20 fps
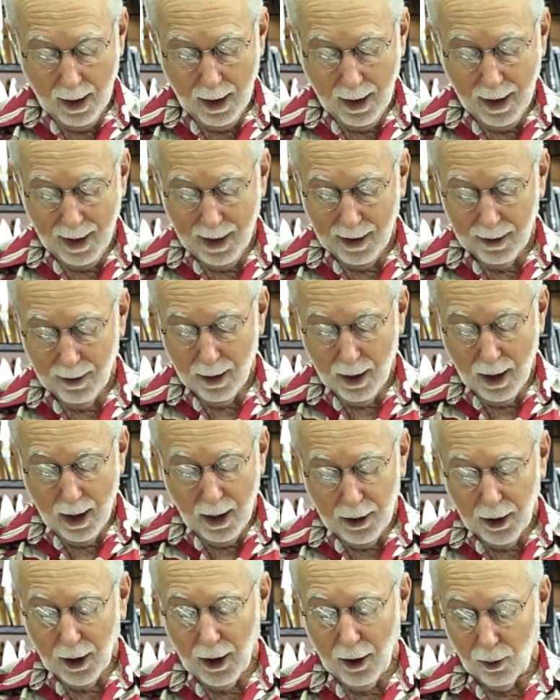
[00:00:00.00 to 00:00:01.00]
And,
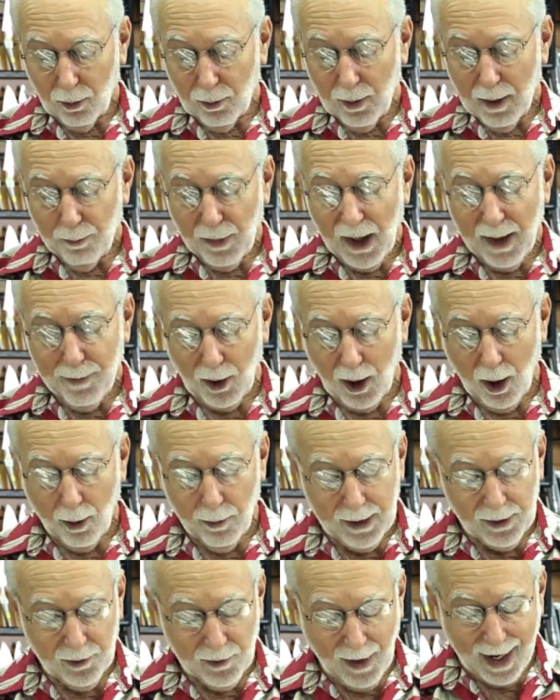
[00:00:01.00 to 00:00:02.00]
you know, people
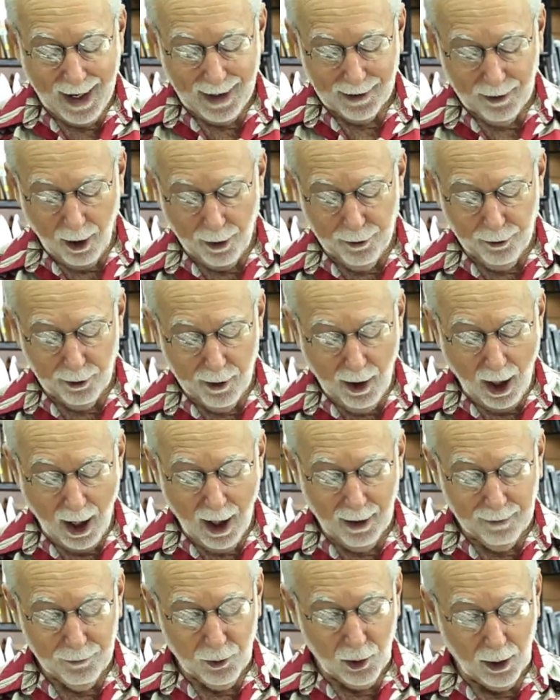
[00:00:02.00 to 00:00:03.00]
always add other
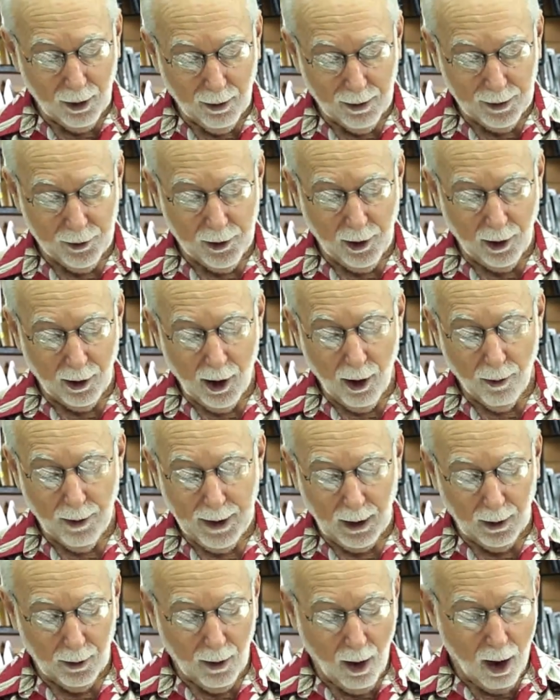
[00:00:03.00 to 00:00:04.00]
knives, you know, as they're
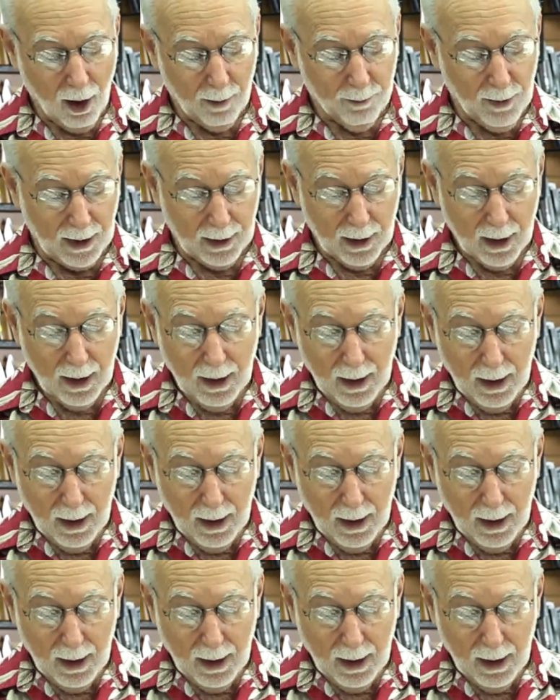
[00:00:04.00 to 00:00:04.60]
going along, but